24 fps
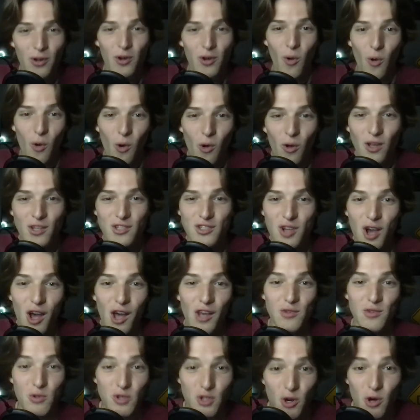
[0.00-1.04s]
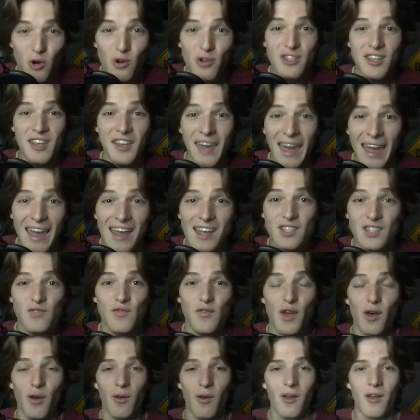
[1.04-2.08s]
Cole Gonzales returned to
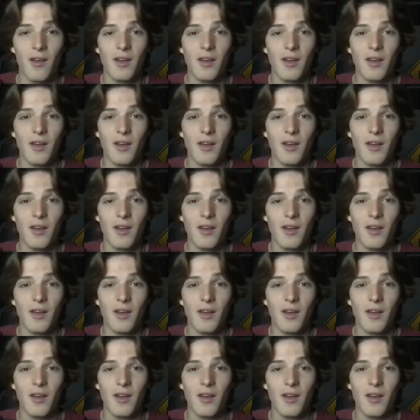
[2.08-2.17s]
Gainesville.